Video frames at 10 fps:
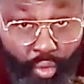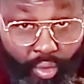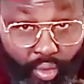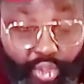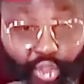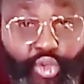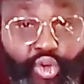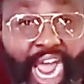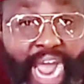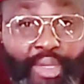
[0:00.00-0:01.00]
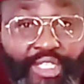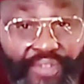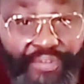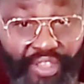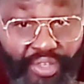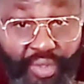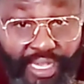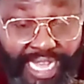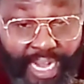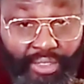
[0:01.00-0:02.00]
Do you know how much 50 euro in that
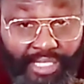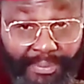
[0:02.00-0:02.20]
contract?